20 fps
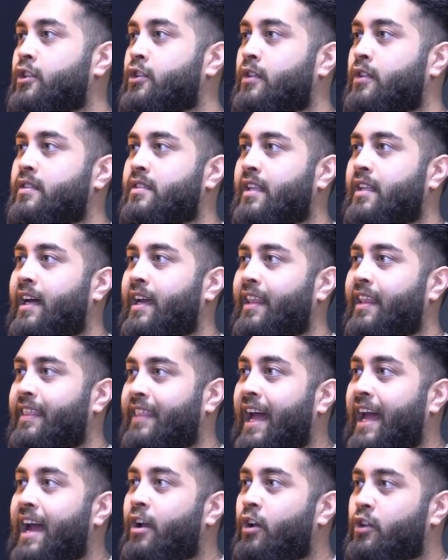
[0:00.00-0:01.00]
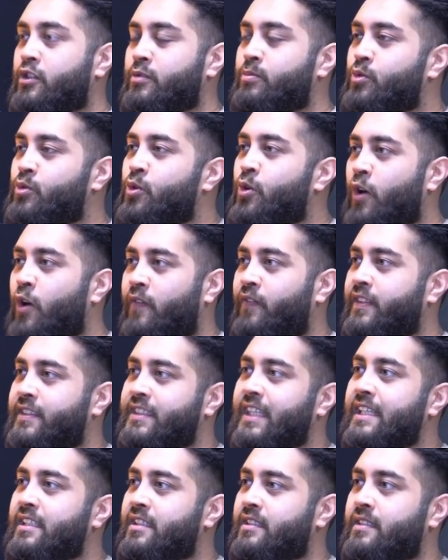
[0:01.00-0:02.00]
So it's like that small
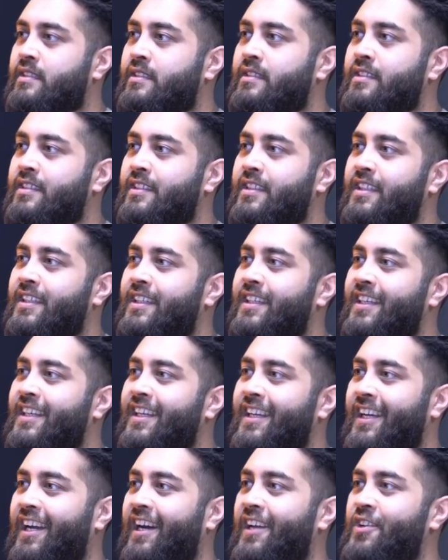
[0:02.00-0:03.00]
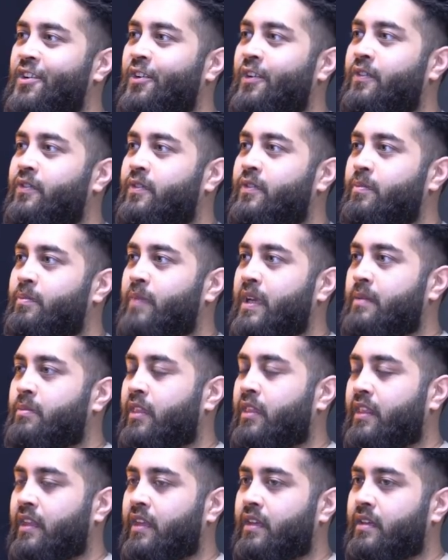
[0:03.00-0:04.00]
conversation kind of
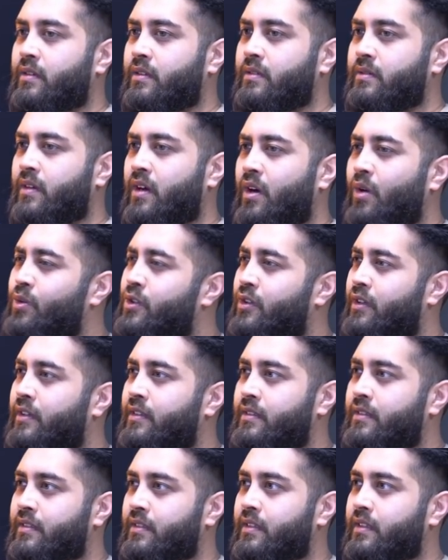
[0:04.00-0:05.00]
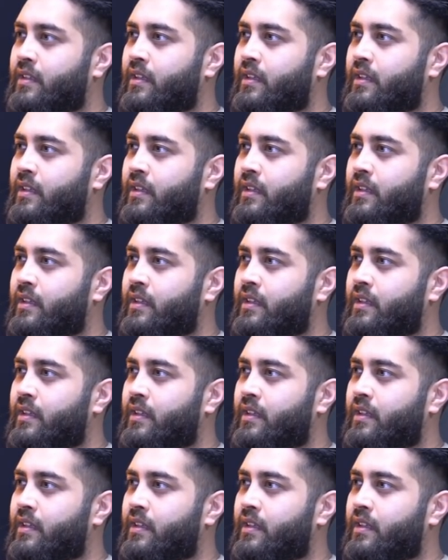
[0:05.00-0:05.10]
made me think, hold on,